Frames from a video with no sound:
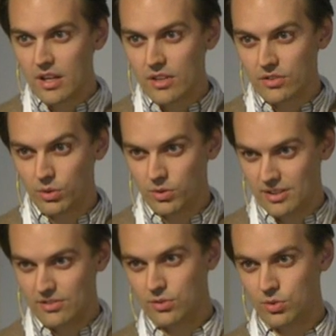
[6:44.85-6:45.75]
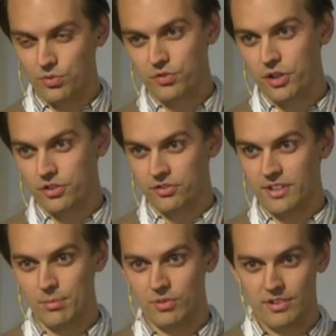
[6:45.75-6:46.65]
So these 2 first
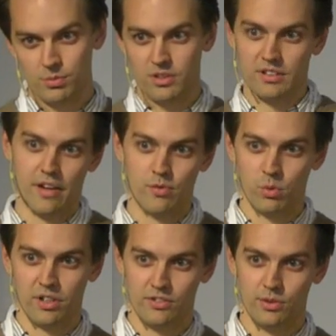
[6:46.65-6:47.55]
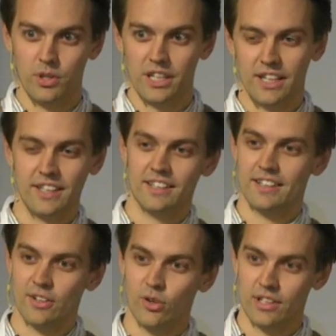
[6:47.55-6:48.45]
steps is what everyone is doing, and then they
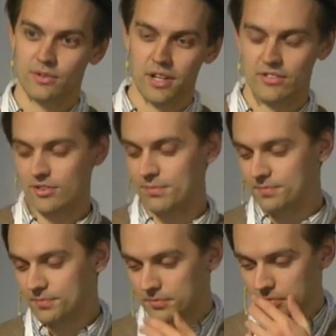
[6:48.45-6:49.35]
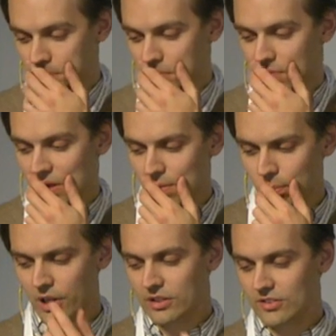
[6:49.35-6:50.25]
call it REST.
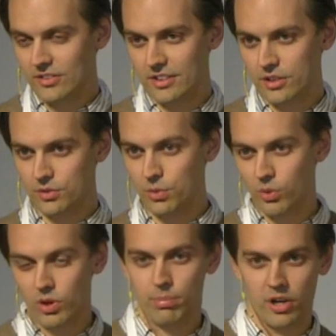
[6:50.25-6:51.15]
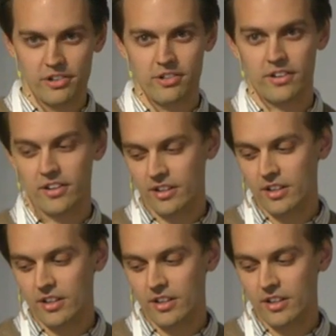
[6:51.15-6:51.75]
But there are 2 more parts here.